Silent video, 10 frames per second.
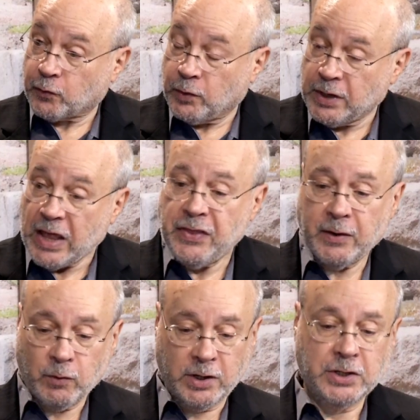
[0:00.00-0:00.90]
one. Then
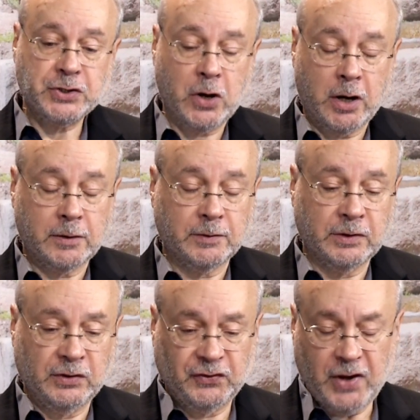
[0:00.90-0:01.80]
we're going to talk in
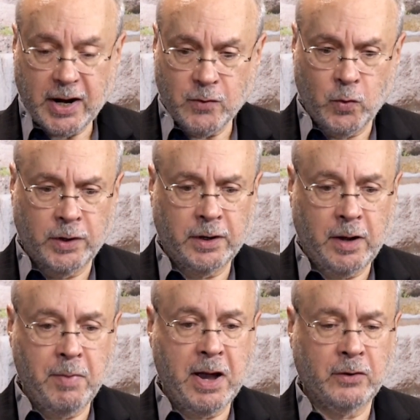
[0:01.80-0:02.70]
the second one
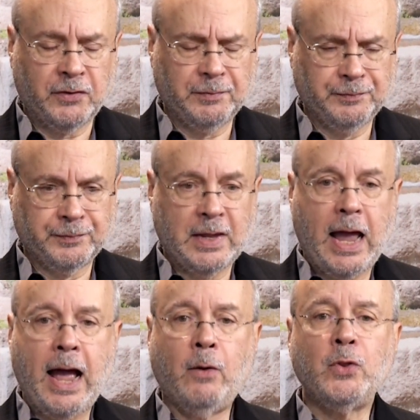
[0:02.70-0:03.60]
about
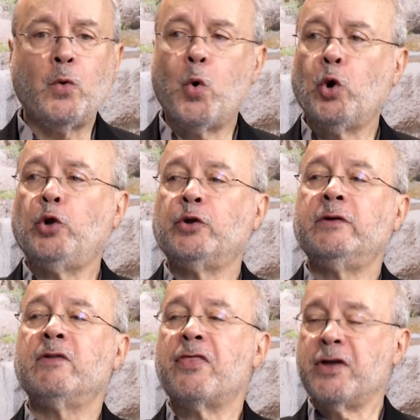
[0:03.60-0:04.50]
how in the world do you
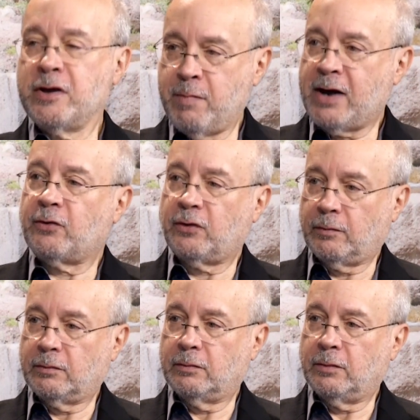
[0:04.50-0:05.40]
even think about
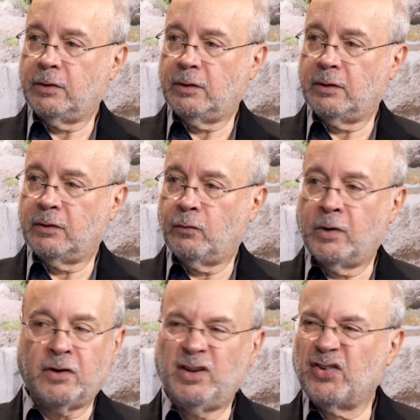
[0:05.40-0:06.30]
one
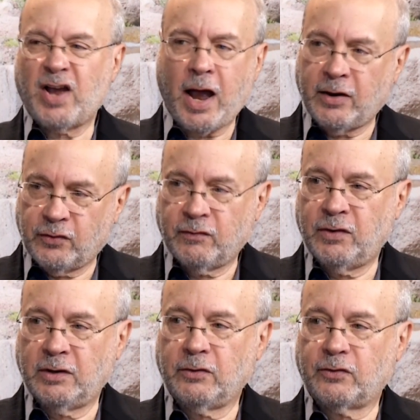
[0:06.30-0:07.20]
of these kinds of
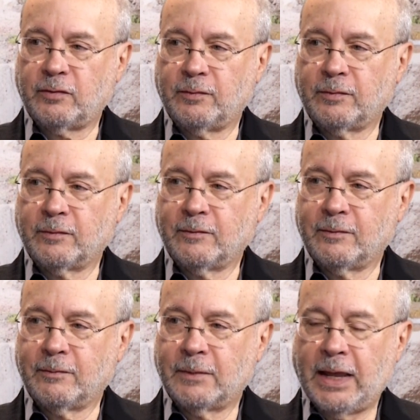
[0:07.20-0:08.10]
deals.
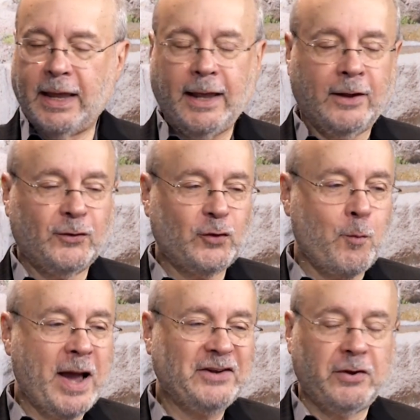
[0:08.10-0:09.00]
And so
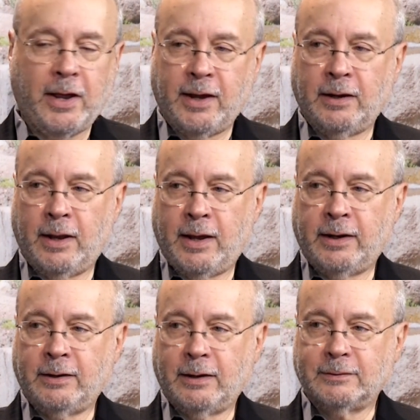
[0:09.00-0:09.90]
my
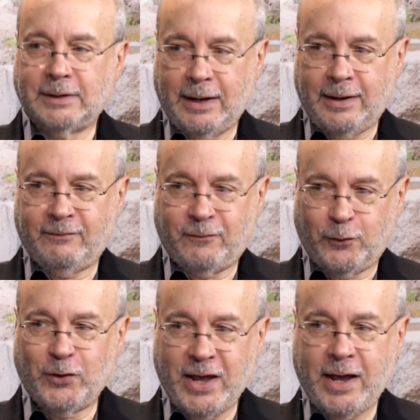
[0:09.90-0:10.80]
tagline
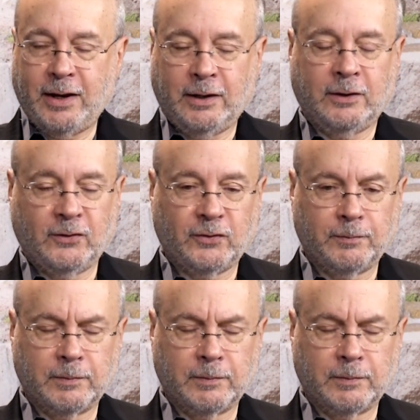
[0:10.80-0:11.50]
for that is,